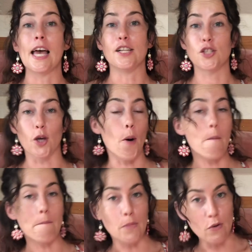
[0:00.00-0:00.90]
And so
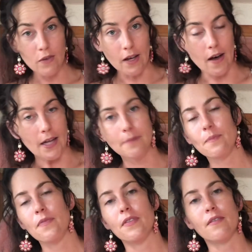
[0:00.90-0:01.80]
moving on,
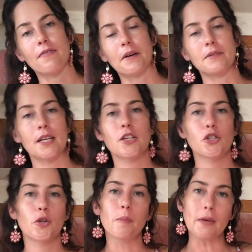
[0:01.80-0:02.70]
the
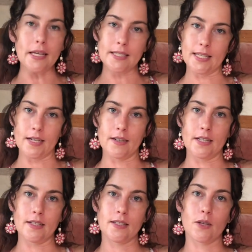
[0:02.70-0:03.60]
foundational piece here
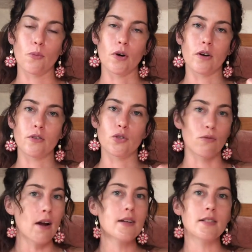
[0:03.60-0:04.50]
is that we're
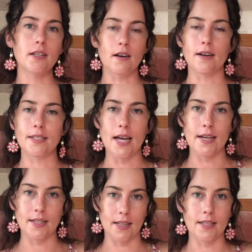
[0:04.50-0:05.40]
directly
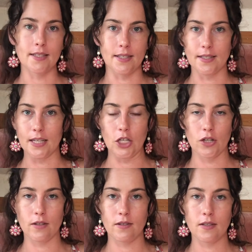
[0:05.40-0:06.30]
contacting the
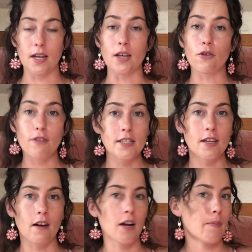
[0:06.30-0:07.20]
sensations and increasing
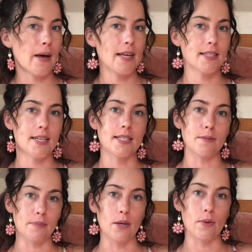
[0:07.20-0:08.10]
our capacity to
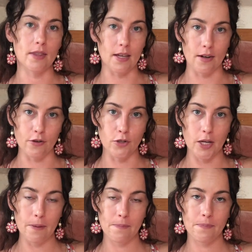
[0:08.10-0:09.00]
be with the
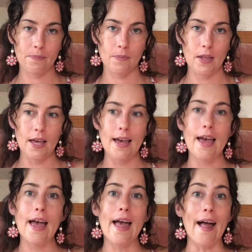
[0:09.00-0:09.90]
energy.
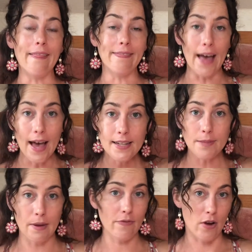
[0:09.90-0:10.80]
And that,
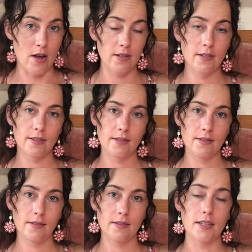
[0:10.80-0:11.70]
my friend,
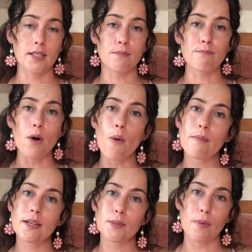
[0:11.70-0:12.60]
is
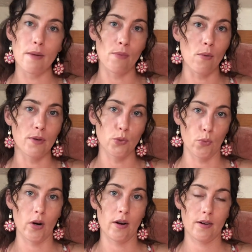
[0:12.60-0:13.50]
moment by moment
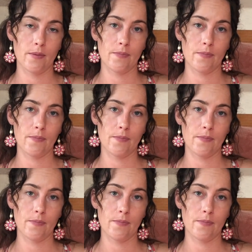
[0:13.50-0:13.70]
work.